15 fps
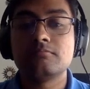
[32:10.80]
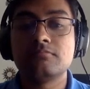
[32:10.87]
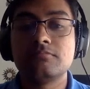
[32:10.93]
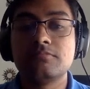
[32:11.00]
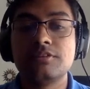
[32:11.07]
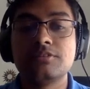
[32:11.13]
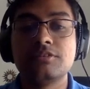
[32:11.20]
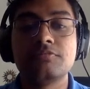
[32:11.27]

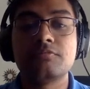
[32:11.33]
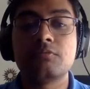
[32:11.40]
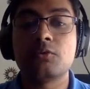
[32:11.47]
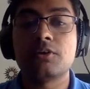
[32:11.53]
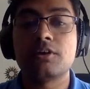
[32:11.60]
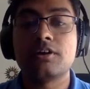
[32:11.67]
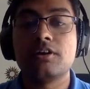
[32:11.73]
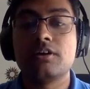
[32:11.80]
This is
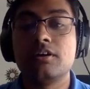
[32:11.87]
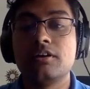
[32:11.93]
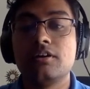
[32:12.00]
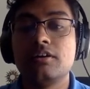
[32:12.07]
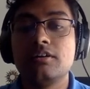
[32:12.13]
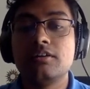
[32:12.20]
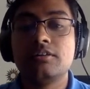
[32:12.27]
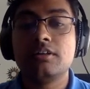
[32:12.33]
for
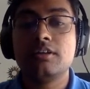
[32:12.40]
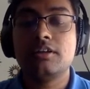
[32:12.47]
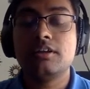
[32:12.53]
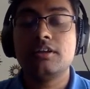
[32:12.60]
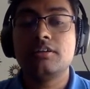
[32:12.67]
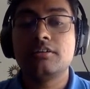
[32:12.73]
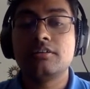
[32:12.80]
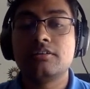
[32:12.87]

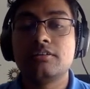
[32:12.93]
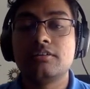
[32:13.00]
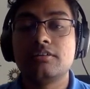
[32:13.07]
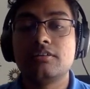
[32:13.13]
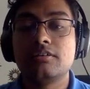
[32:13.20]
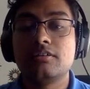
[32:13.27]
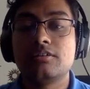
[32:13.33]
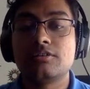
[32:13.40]
the
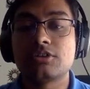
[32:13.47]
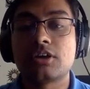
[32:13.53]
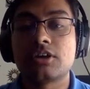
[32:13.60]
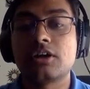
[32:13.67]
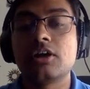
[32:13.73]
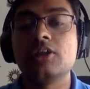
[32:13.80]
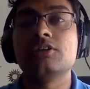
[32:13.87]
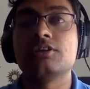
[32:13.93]
star
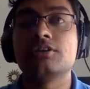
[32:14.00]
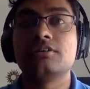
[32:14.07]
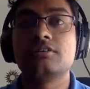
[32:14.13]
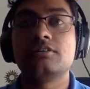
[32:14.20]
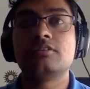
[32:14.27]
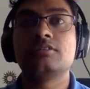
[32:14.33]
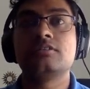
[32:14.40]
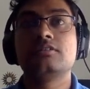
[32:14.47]
color
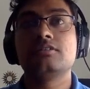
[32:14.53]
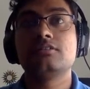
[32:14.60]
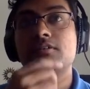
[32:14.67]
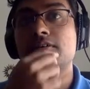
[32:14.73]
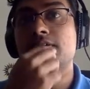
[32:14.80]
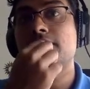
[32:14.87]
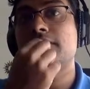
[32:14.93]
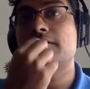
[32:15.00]

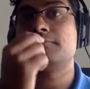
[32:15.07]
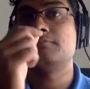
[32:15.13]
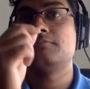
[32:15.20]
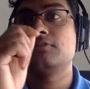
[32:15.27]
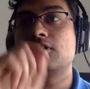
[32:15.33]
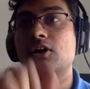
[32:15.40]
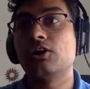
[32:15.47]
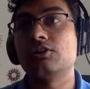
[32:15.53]

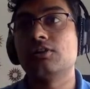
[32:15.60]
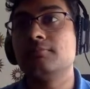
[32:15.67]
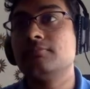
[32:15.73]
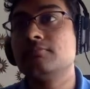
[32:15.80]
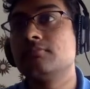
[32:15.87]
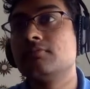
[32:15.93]
column.